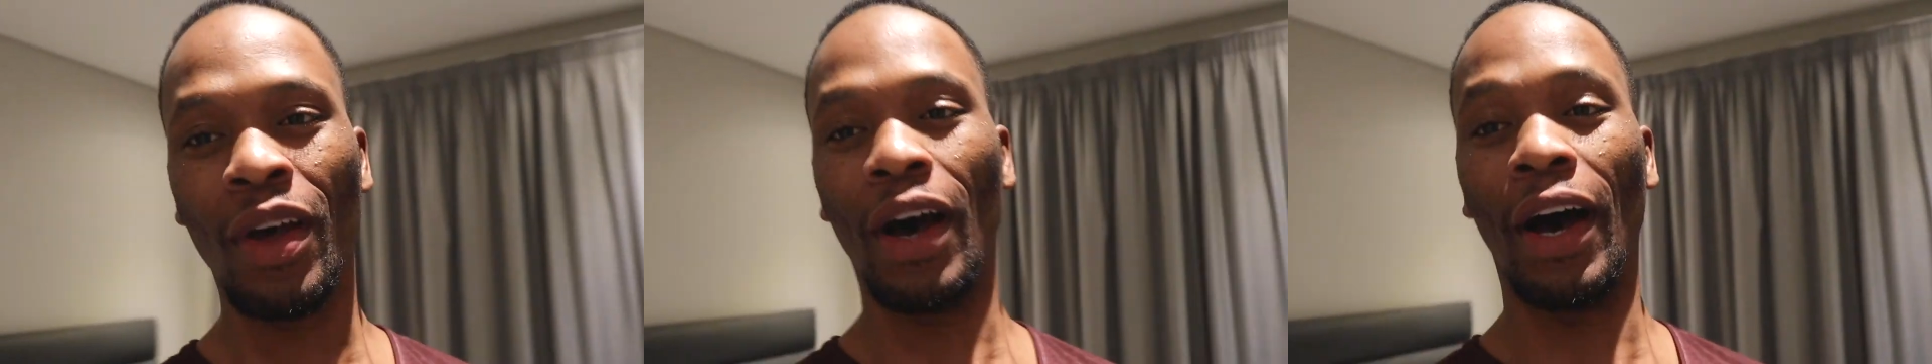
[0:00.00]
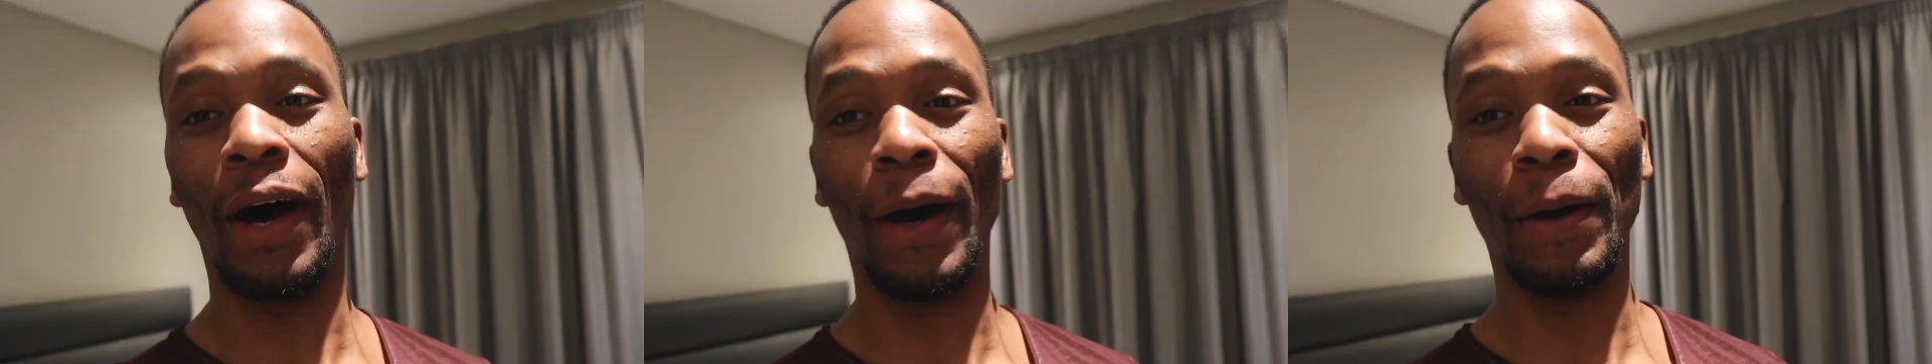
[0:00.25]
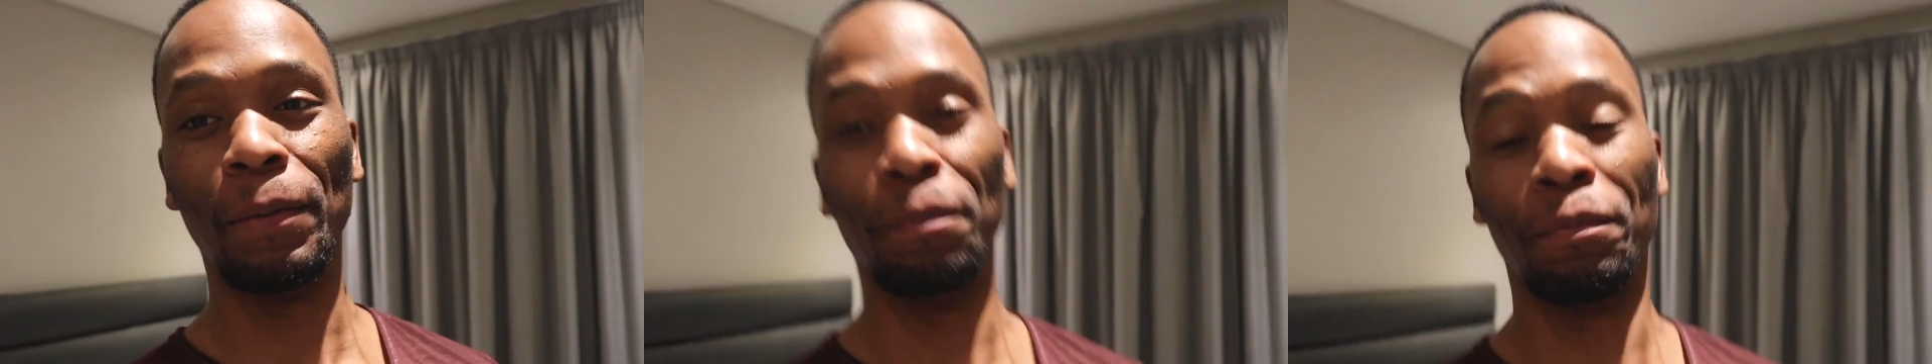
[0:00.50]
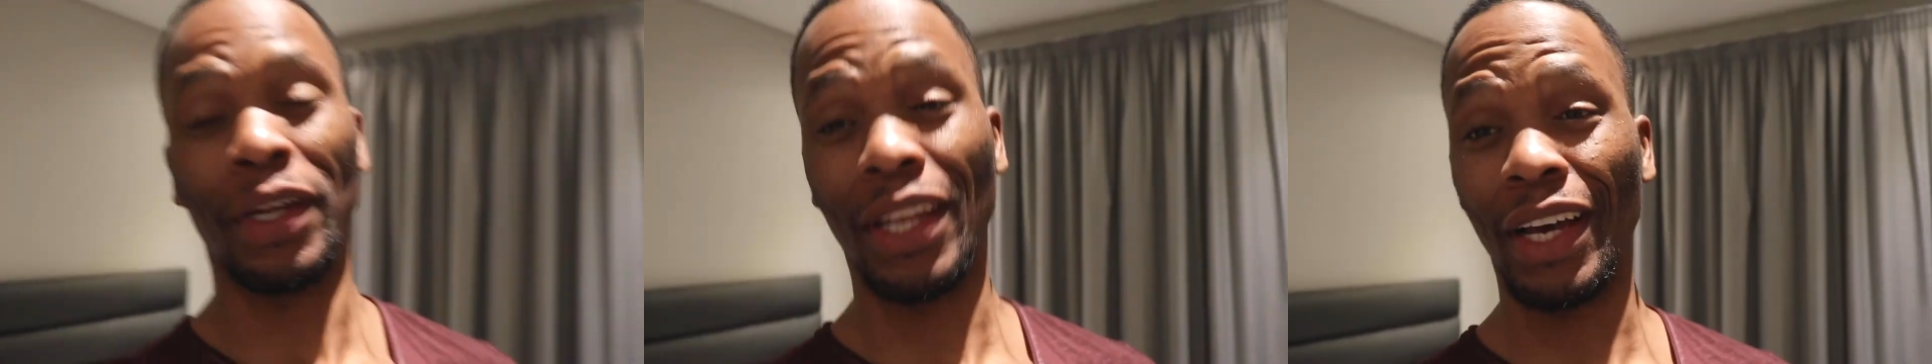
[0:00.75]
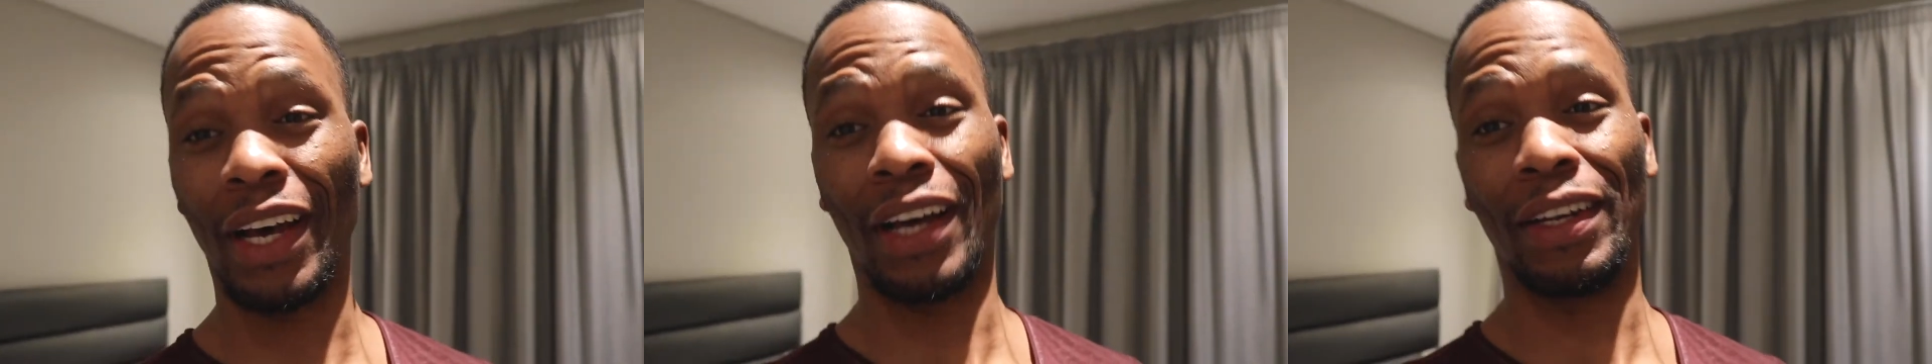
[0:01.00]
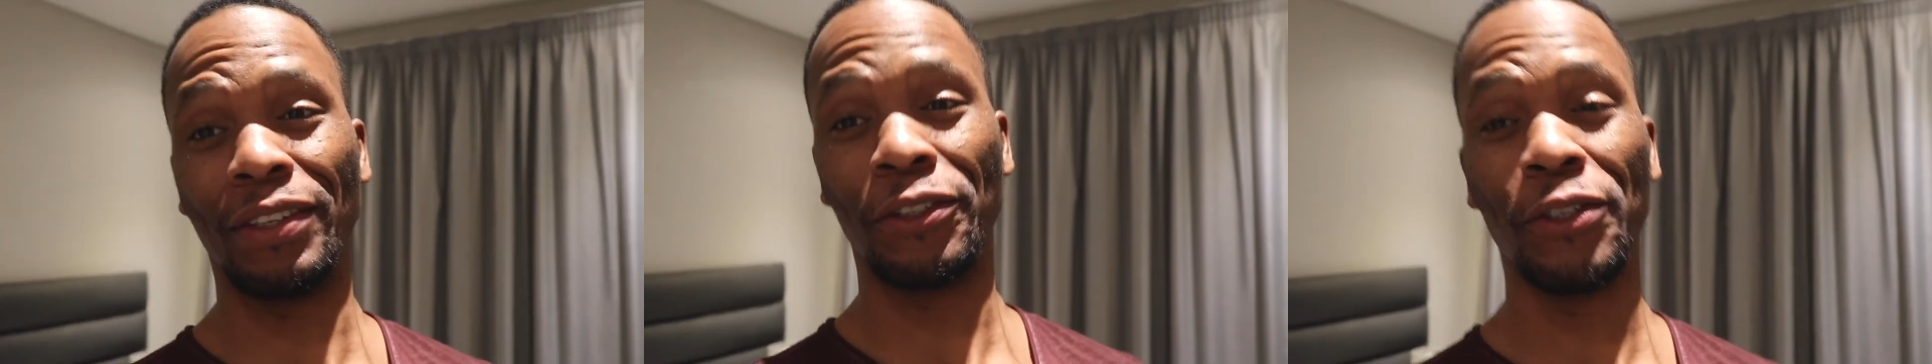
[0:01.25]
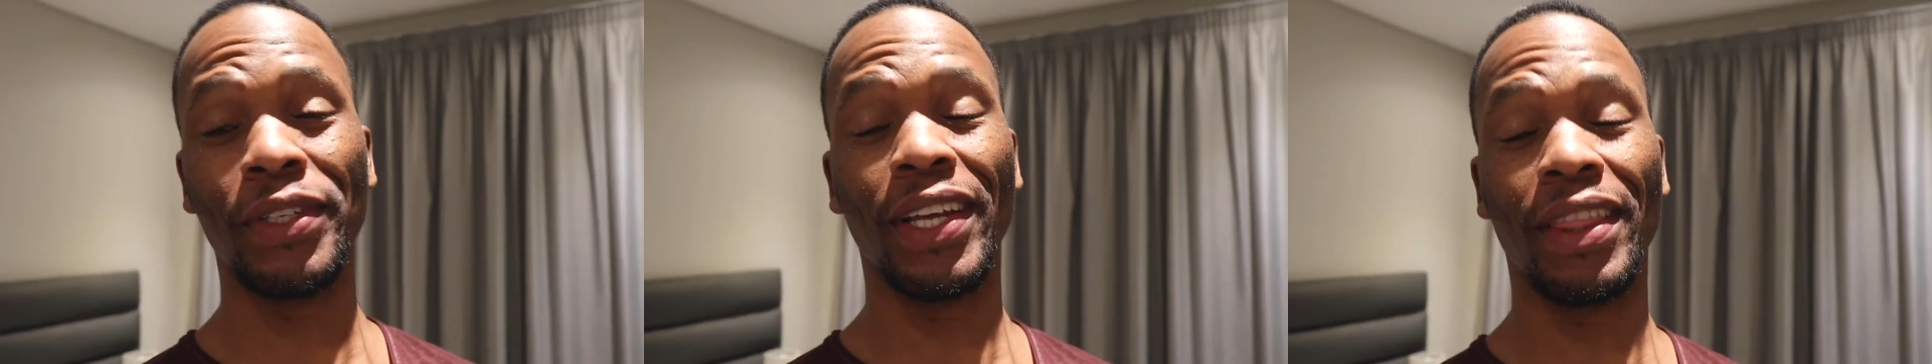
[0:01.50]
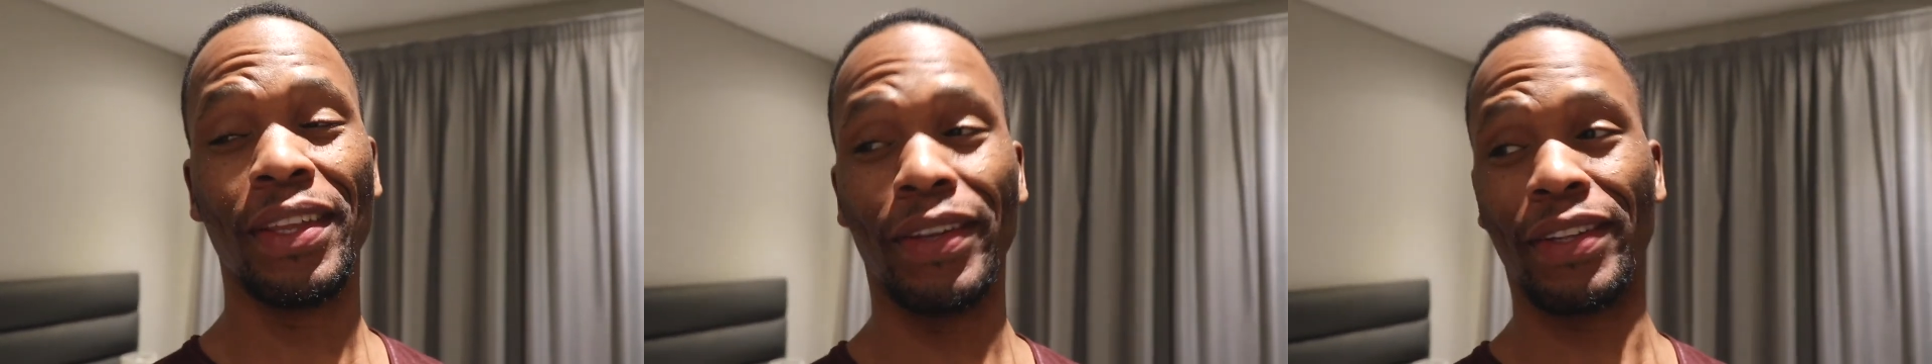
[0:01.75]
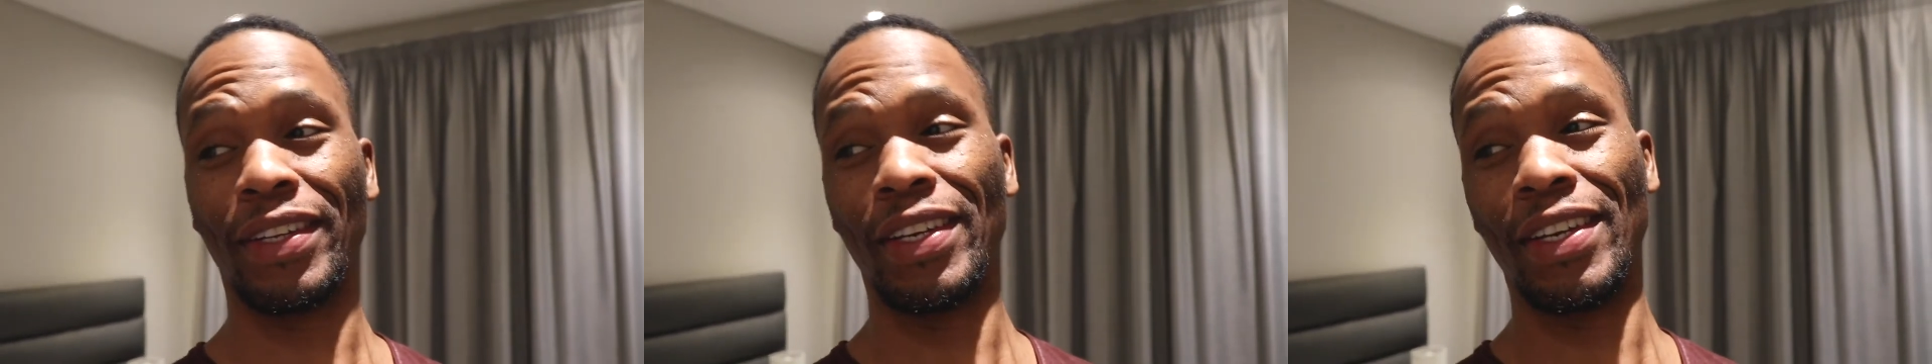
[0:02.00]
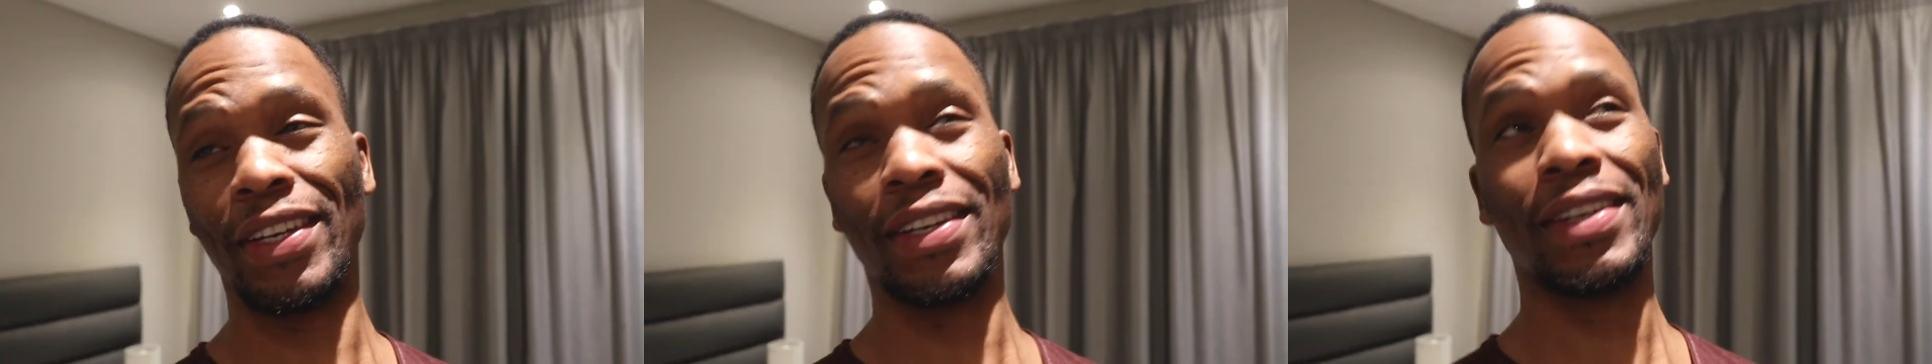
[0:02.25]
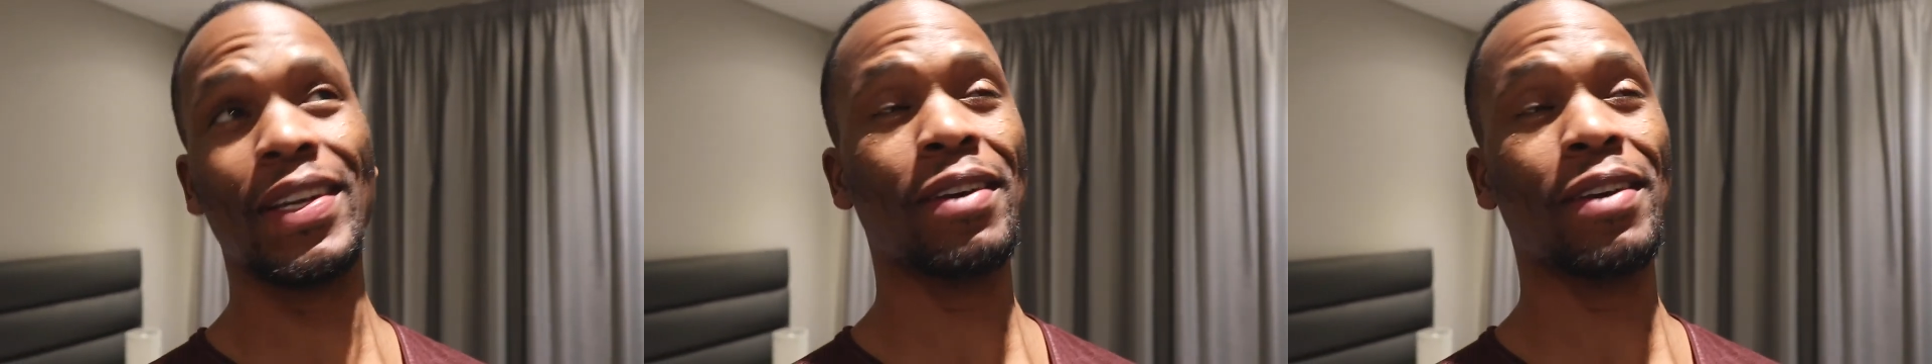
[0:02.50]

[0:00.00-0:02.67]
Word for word: Um, but yeah, shoot day thirteen